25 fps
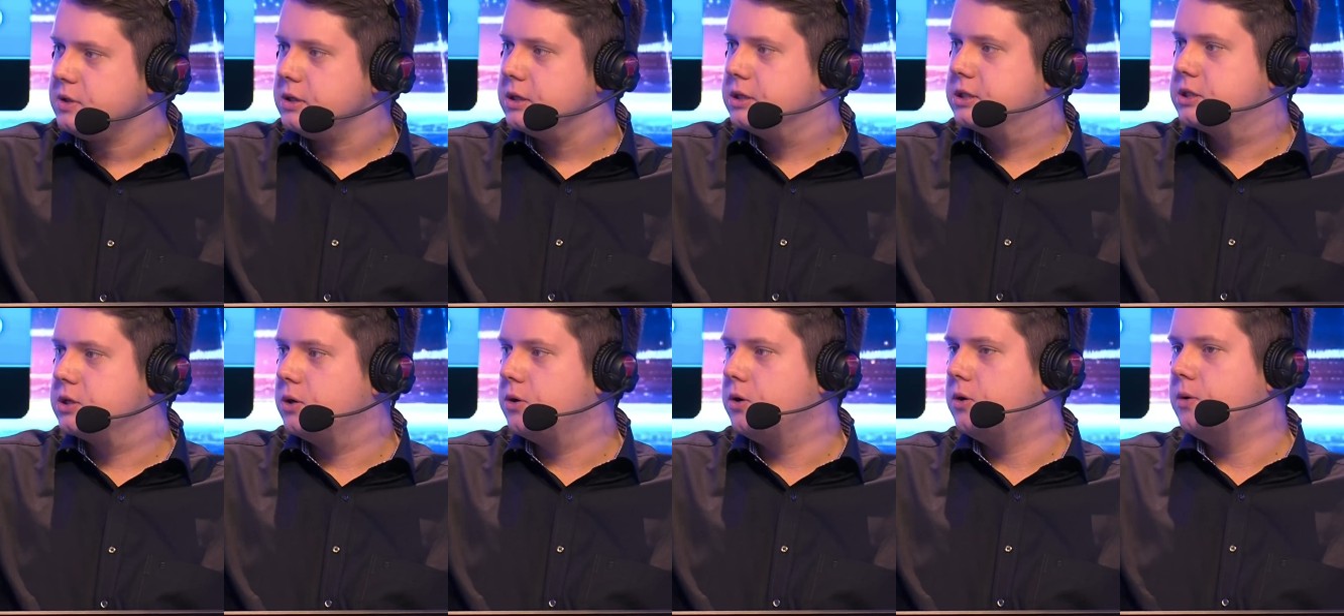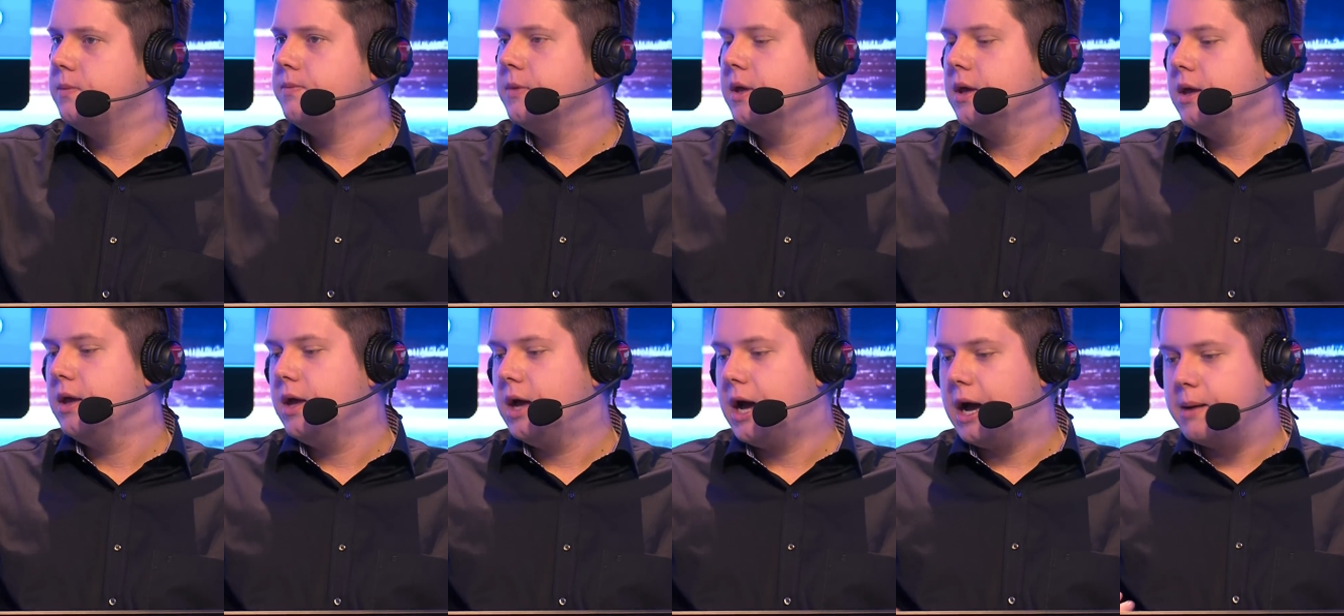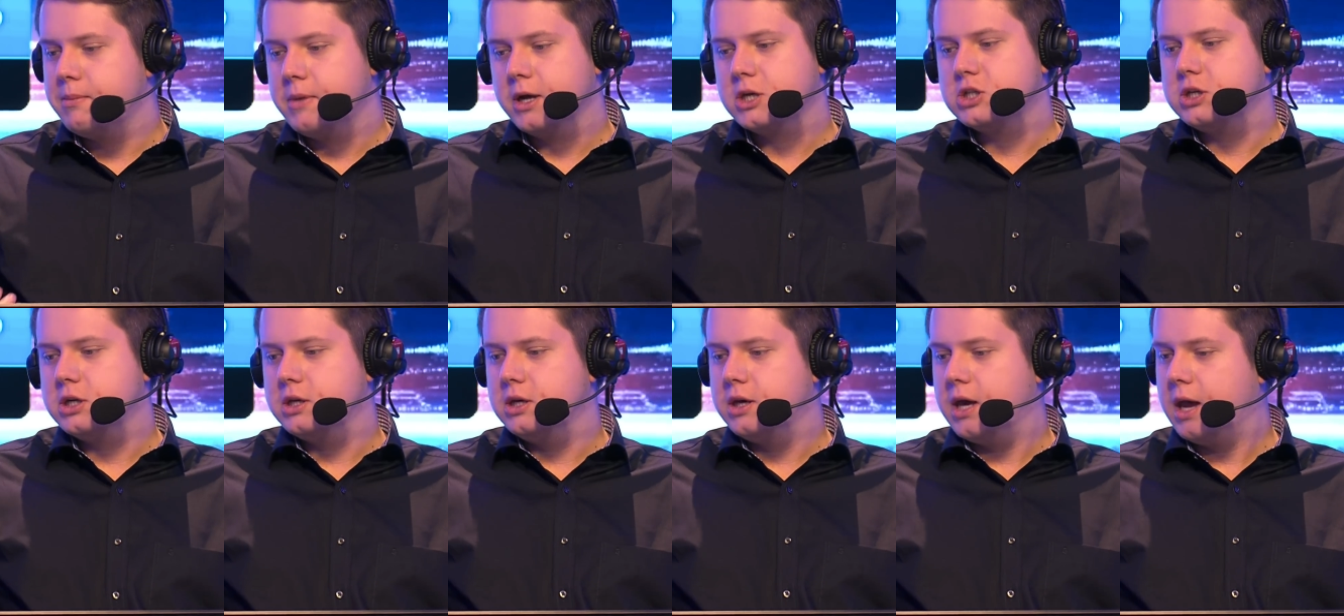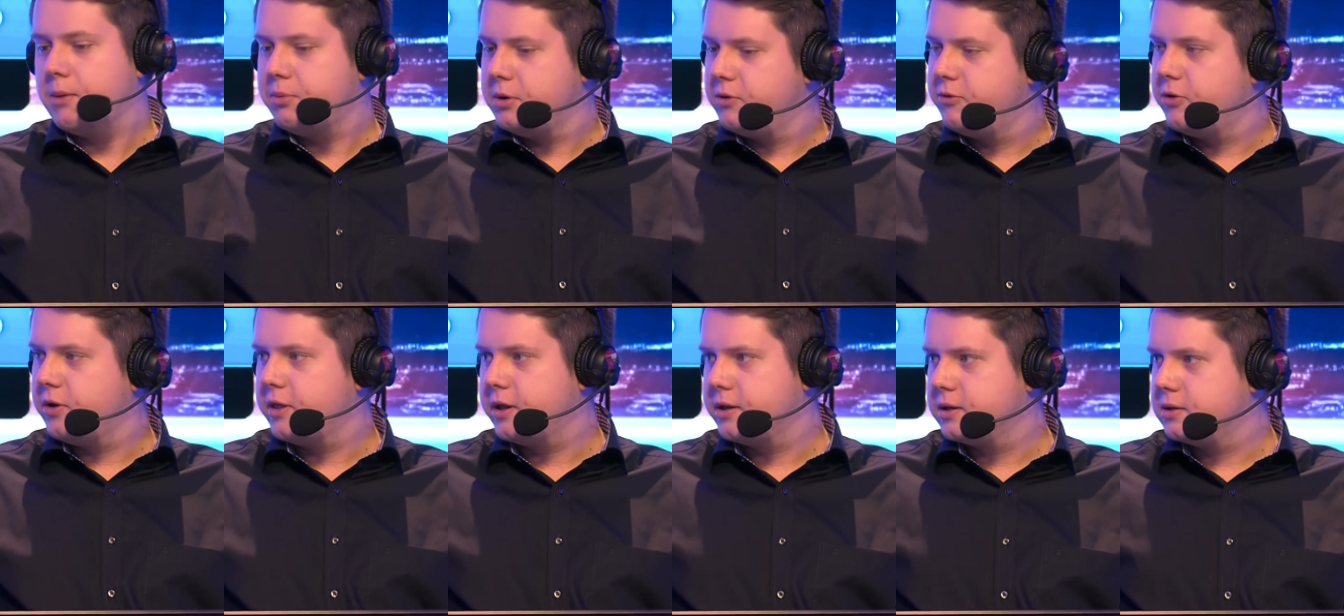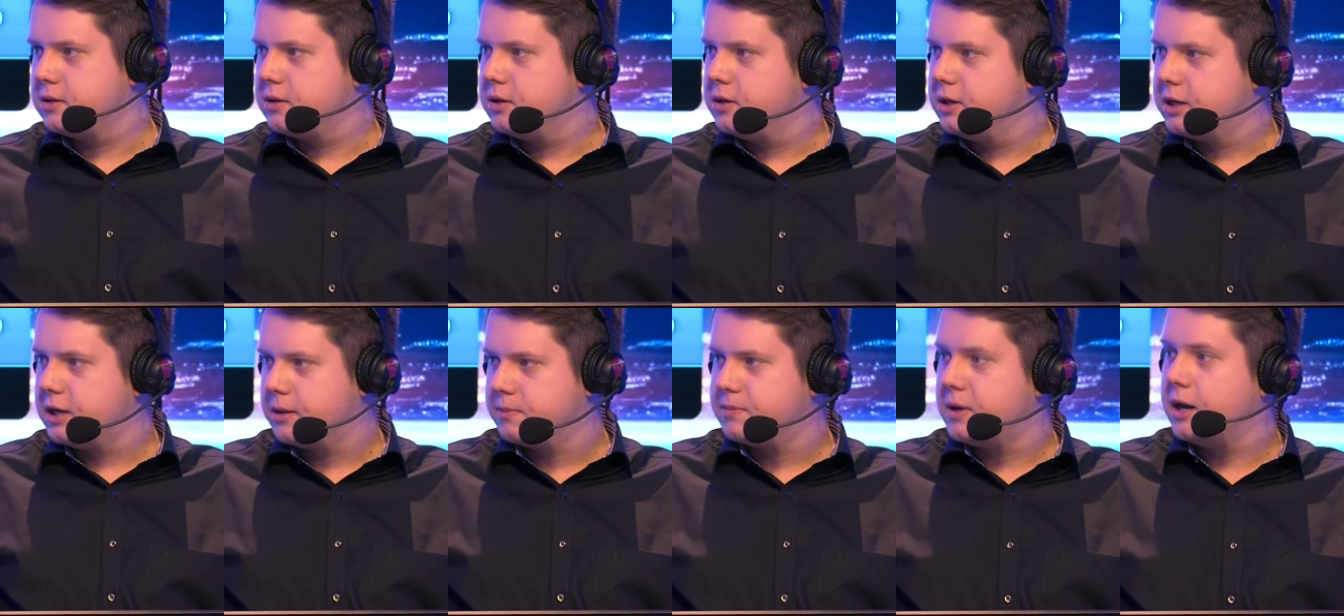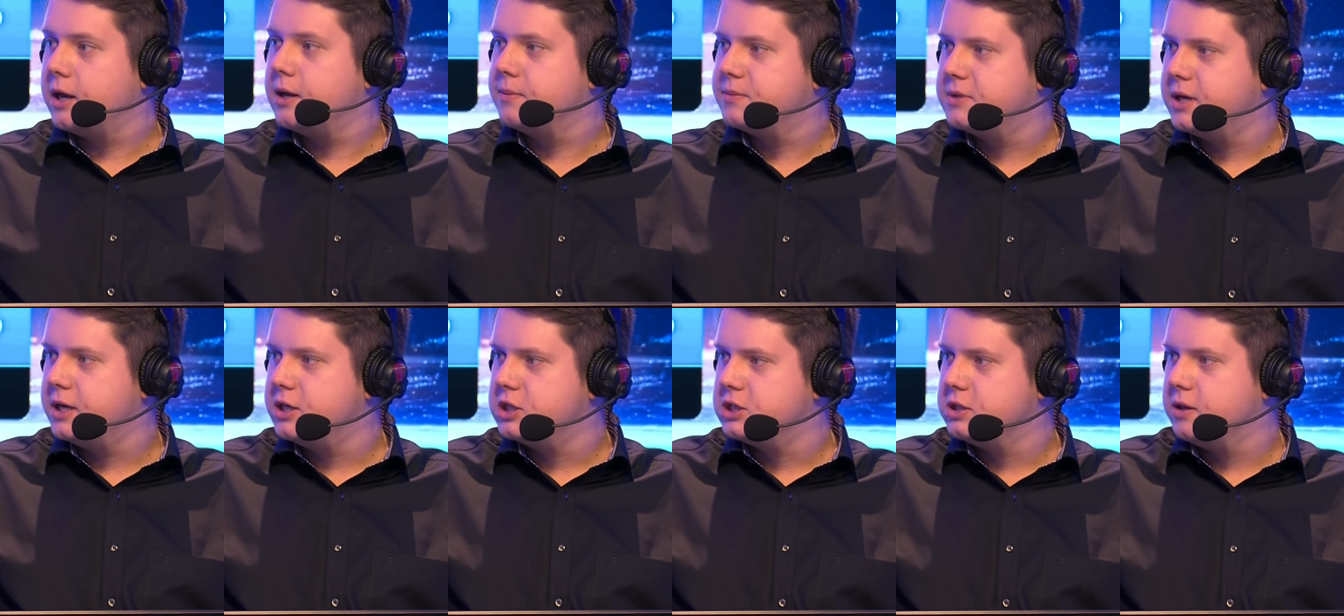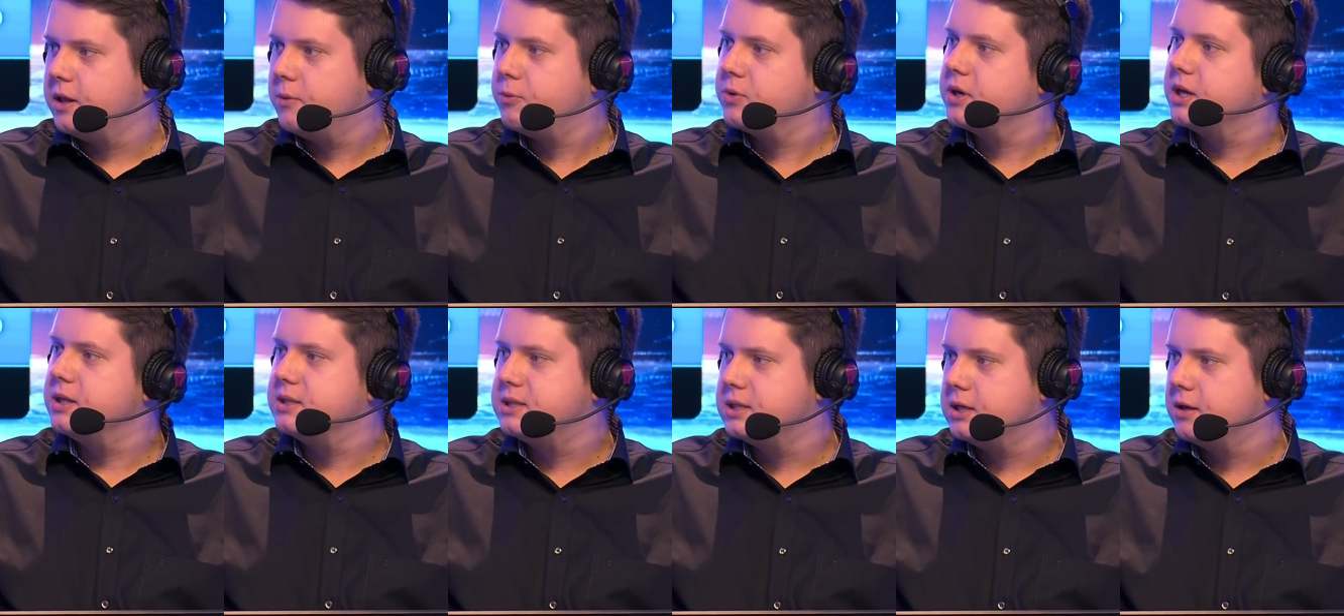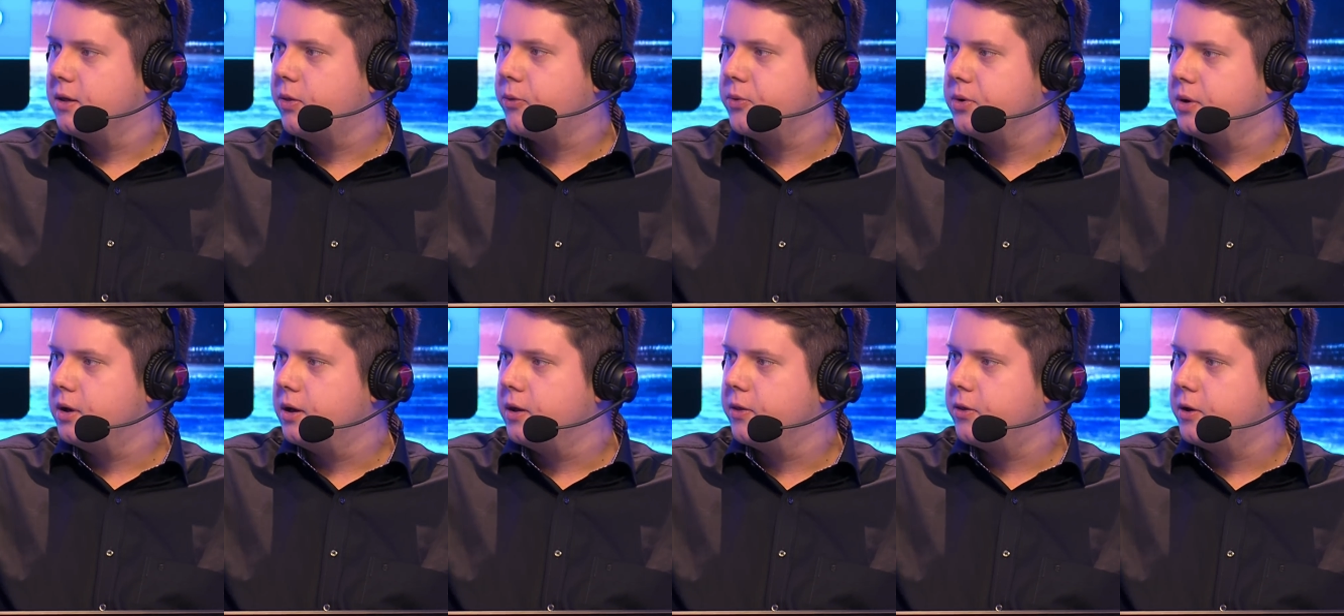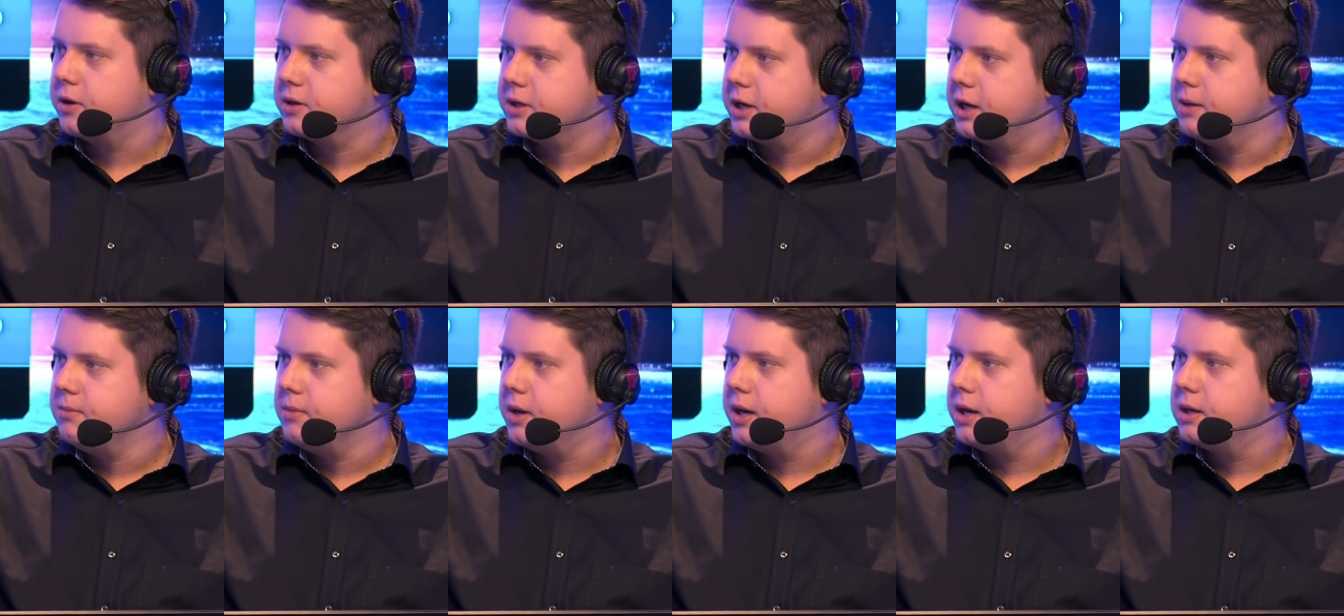So I'm actually happy for that adaptation, that we can see a third game.